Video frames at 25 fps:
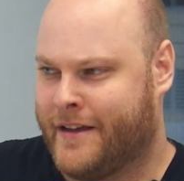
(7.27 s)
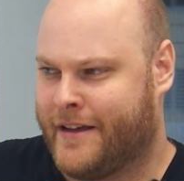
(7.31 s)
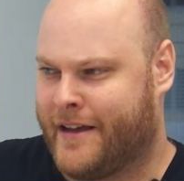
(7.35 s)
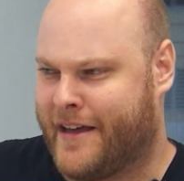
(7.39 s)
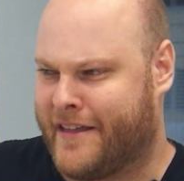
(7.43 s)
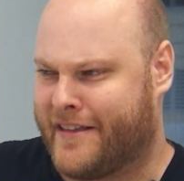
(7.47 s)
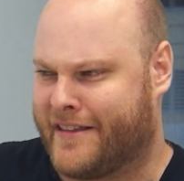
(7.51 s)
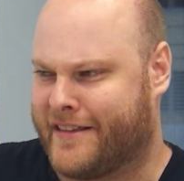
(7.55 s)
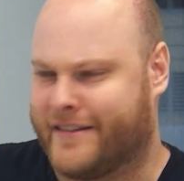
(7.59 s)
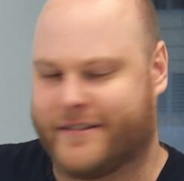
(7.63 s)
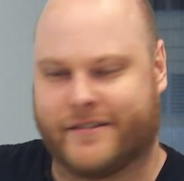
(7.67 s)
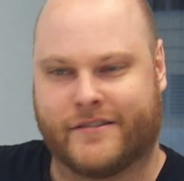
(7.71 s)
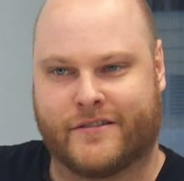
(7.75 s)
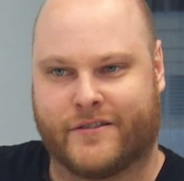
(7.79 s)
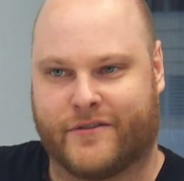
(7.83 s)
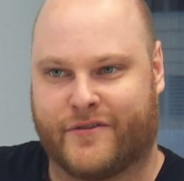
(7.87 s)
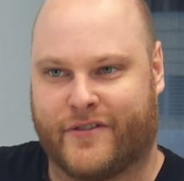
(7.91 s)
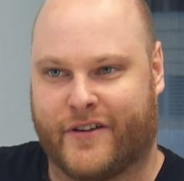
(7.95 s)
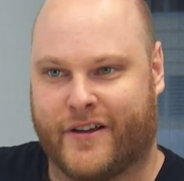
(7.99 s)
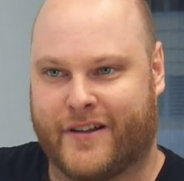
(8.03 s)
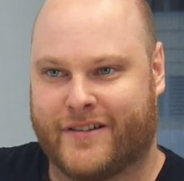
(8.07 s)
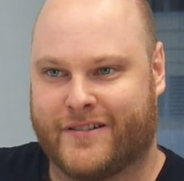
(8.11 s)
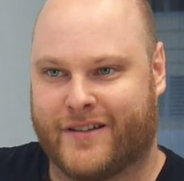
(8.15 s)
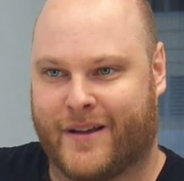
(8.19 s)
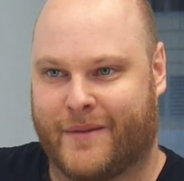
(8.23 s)
I think this is the
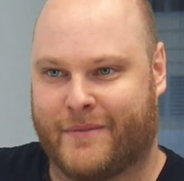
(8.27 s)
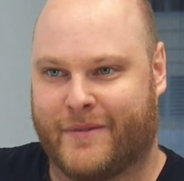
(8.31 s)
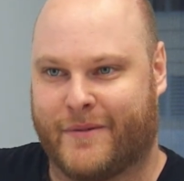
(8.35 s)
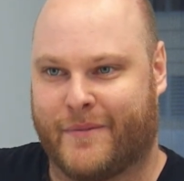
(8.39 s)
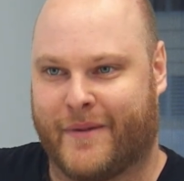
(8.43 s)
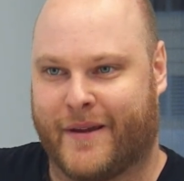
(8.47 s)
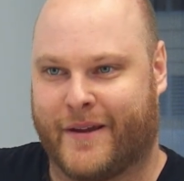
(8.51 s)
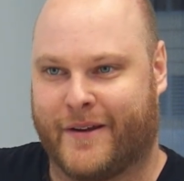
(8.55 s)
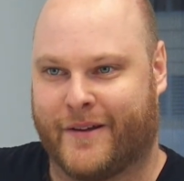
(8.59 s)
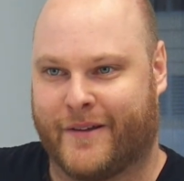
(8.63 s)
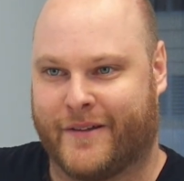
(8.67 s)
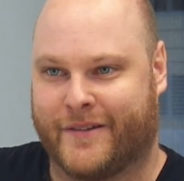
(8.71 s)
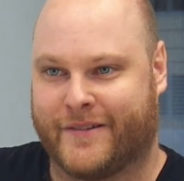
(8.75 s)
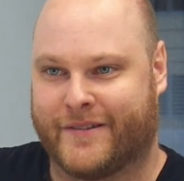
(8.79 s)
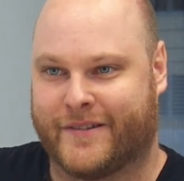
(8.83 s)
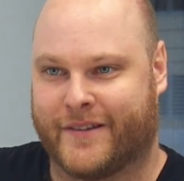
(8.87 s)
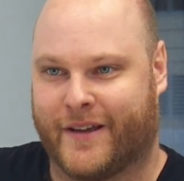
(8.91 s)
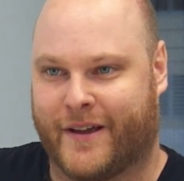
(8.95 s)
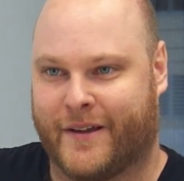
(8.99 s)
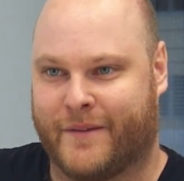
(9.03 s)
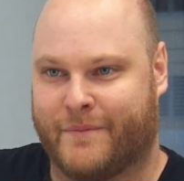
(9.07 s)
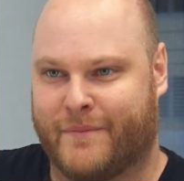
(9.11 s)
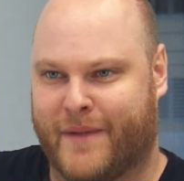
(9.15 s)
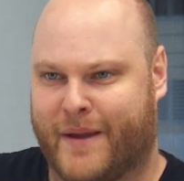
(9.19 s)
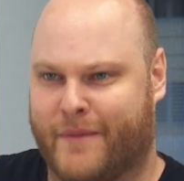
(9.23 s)
third time we've been on.
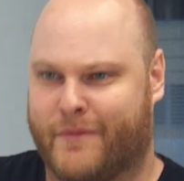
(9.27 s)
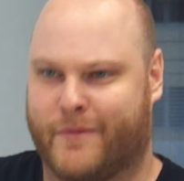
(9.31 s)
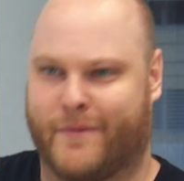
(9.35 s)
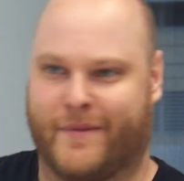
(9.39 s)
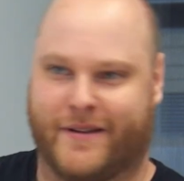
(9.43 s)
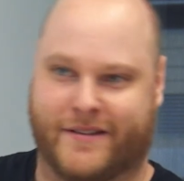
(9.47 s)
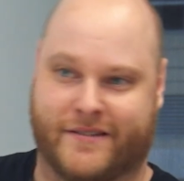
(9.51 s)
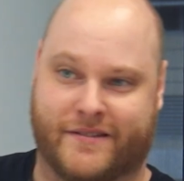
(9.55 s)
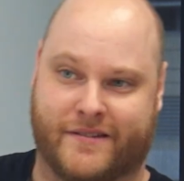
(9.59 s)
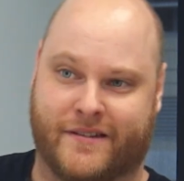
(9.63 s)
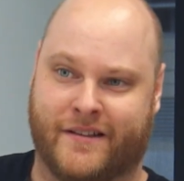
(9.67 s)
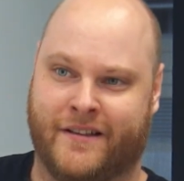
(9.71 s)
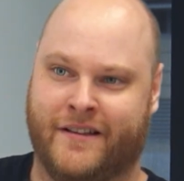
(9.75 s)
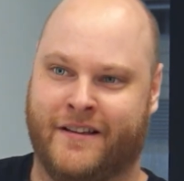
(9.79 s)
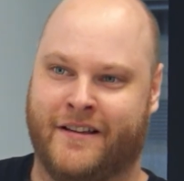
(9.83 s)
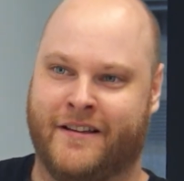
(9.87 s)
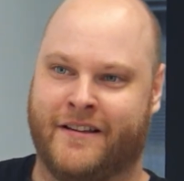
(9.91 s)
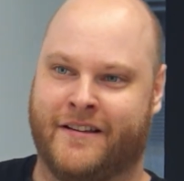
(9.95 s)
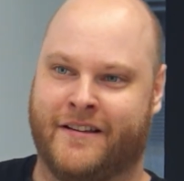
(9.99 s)
So people must,